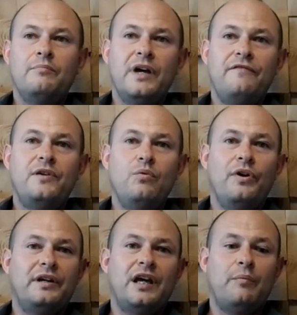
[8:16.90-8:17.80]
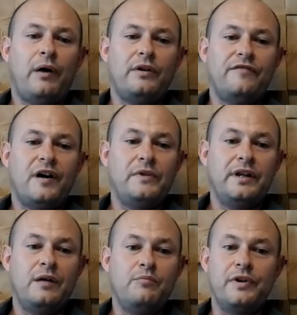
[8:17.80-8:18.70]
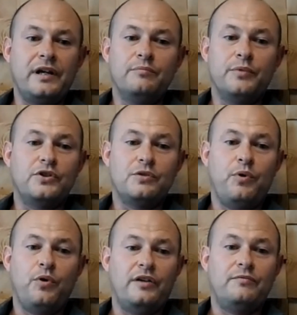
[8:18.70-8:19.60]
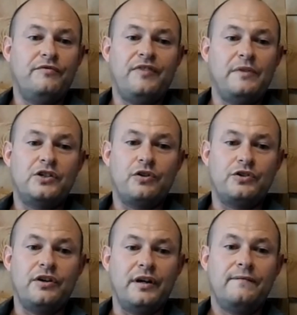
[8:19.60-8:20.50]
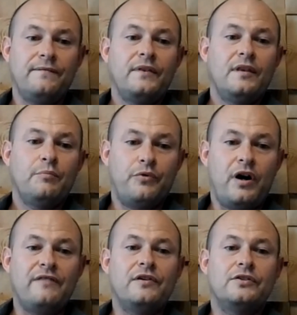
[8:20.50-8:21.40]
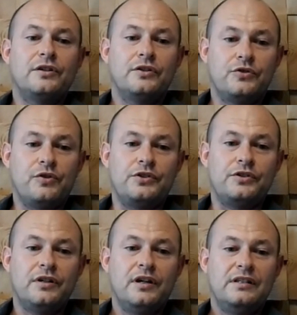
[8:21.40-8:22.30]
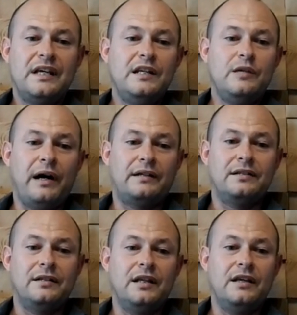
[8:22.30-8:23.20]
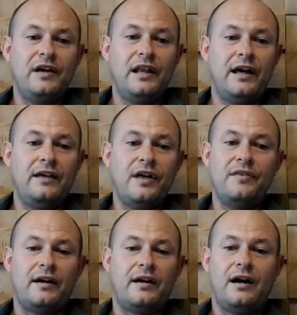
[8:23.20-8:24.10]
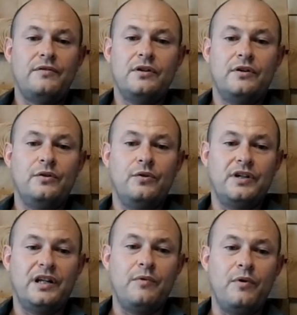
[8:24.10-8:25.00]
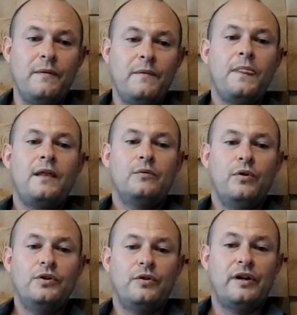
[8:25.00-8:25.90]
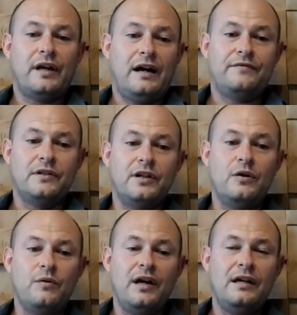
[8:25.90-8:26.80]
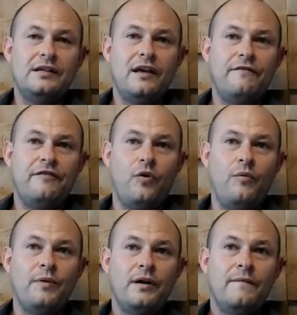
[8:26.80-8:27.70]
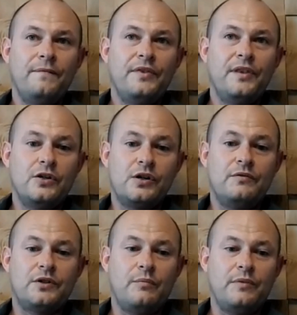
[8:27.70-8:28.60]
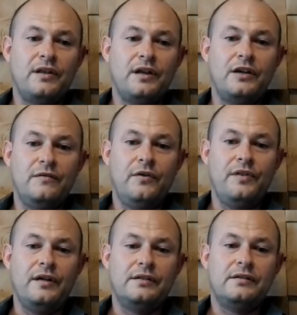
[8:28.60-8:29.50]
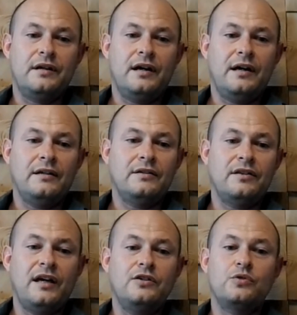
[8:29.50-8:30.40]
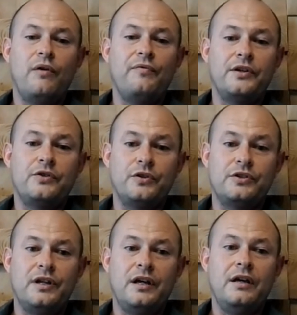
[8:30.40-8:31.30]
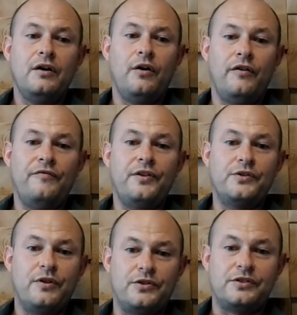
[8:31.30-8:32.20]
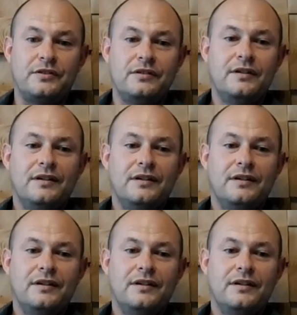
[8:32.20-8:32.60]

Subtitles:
If you want to keep out your family name, brilliant, but just put a family trust on it, private trust. Send it back to the DVLA, then that car is not yours anymore. What you're going to have to do is inform the insurance company that you've done this, and they just want the trustee of the trust.